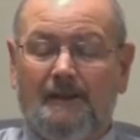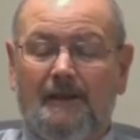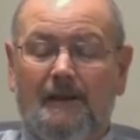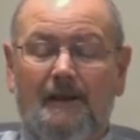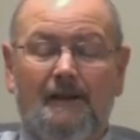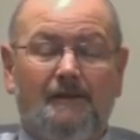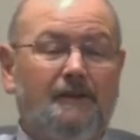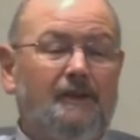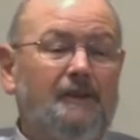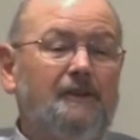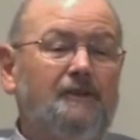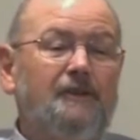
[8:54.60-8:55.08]

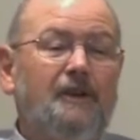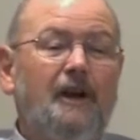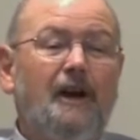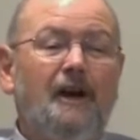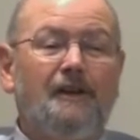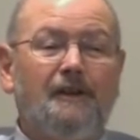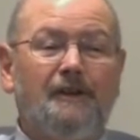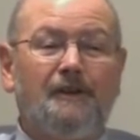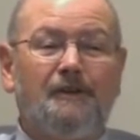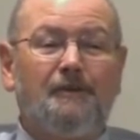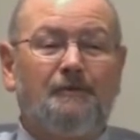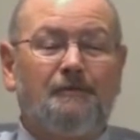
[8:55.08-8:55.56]
And then
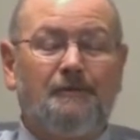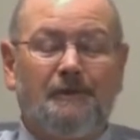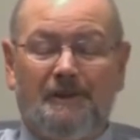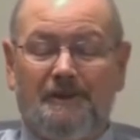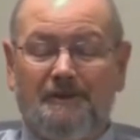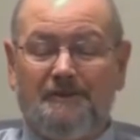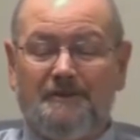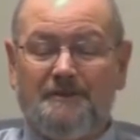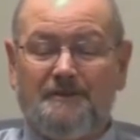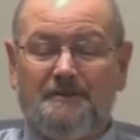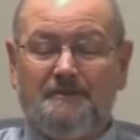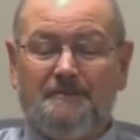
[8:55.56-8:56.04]
God
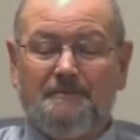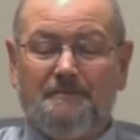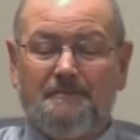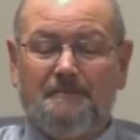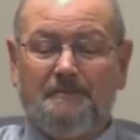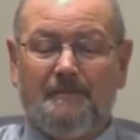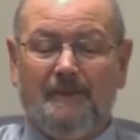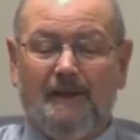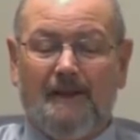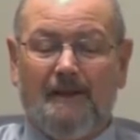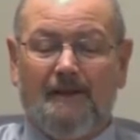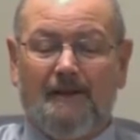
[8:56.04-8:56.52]
intervenes.
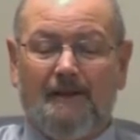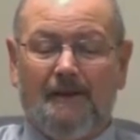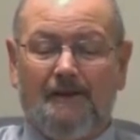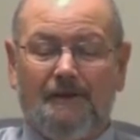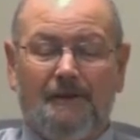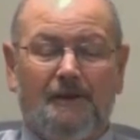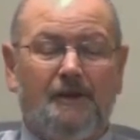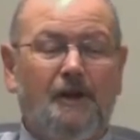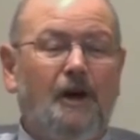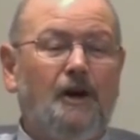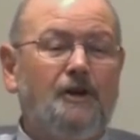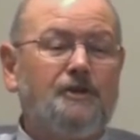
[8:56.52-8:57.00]
On
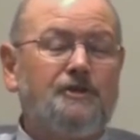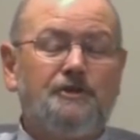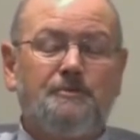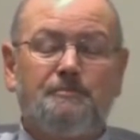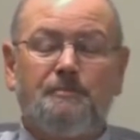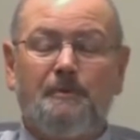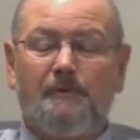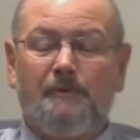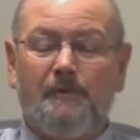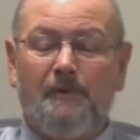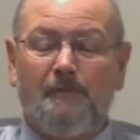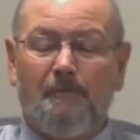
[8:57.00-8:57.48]
the cusp
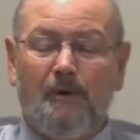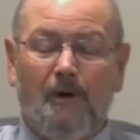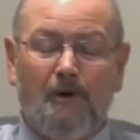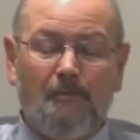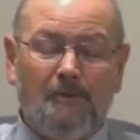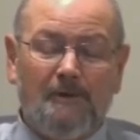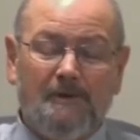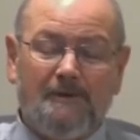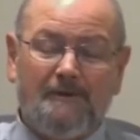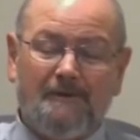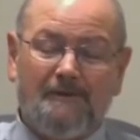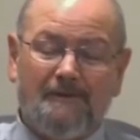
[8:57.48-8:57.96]
of the
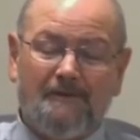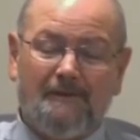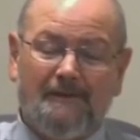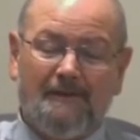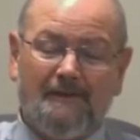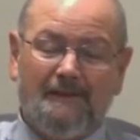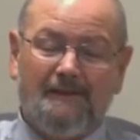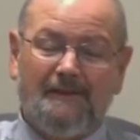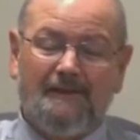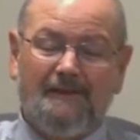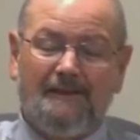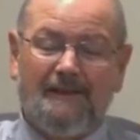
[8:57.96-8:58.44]
moment,
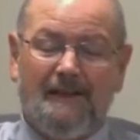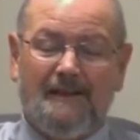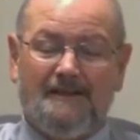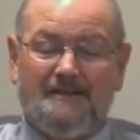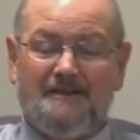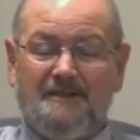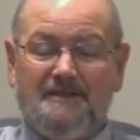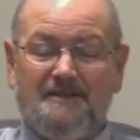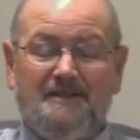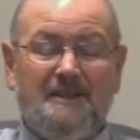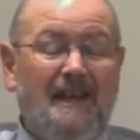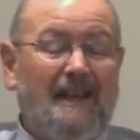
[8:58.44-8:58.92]
as
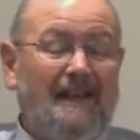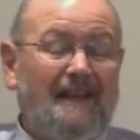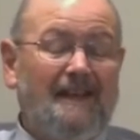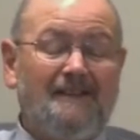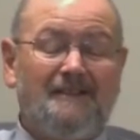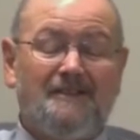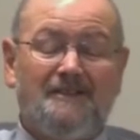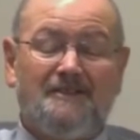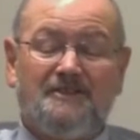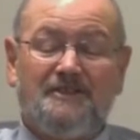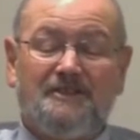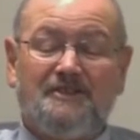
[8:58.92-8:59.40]
his
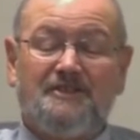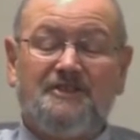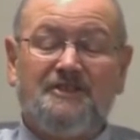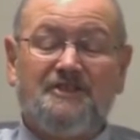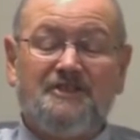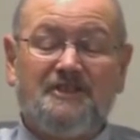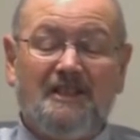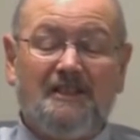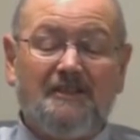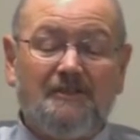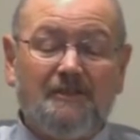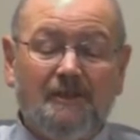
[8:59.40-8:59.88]
hand is
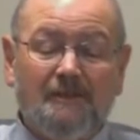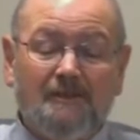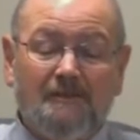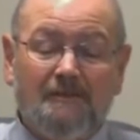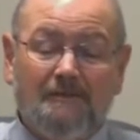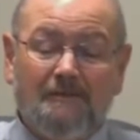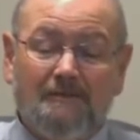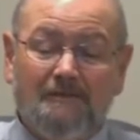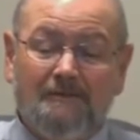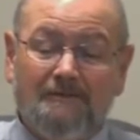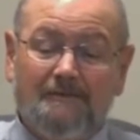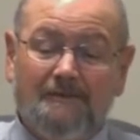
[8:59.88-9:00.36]
extended
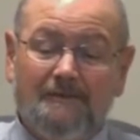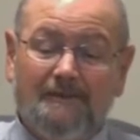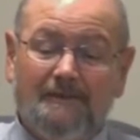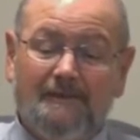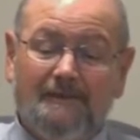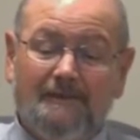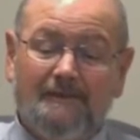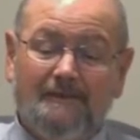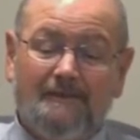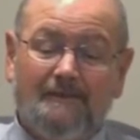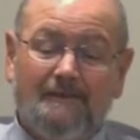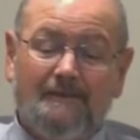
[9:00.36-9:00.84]

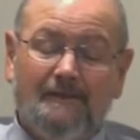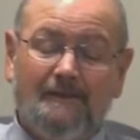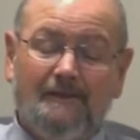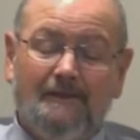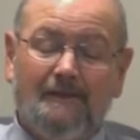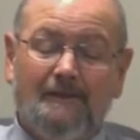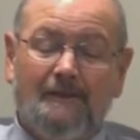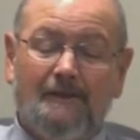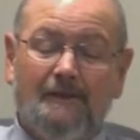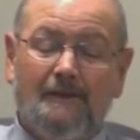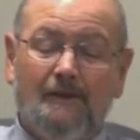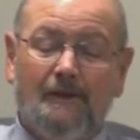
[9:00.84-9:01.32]

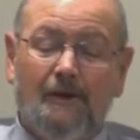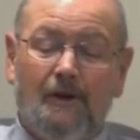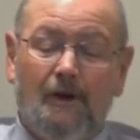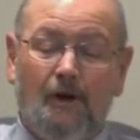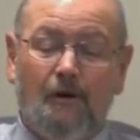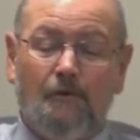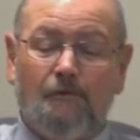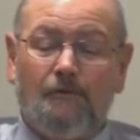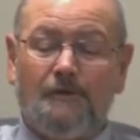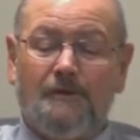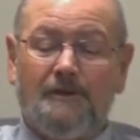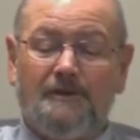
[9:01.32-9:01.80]

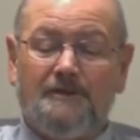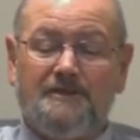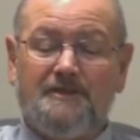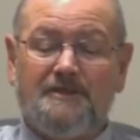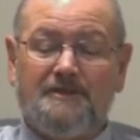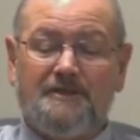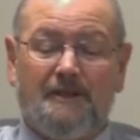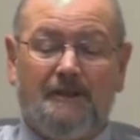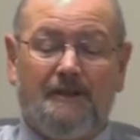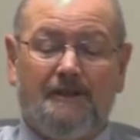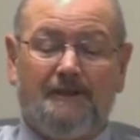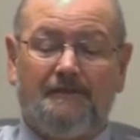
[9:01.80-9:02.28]
over his
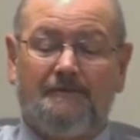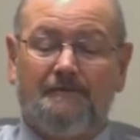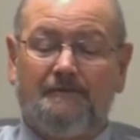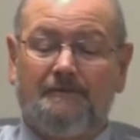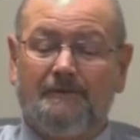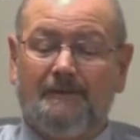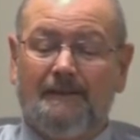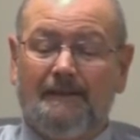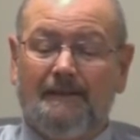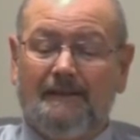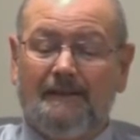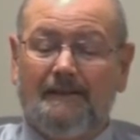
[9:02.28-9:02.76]
son,
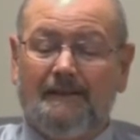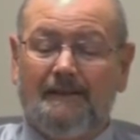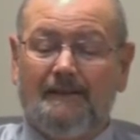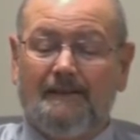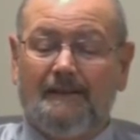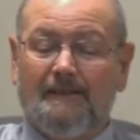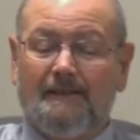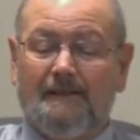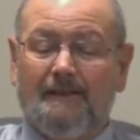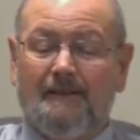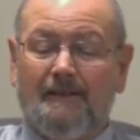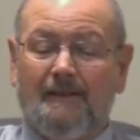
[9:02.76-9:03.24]

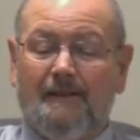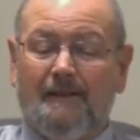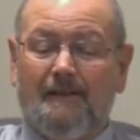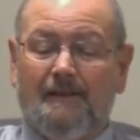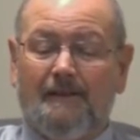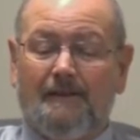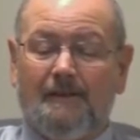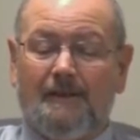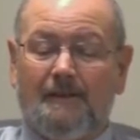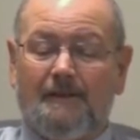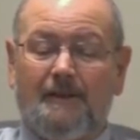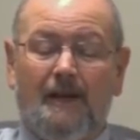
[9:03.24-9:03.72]

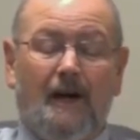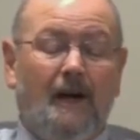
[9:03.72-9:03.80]
that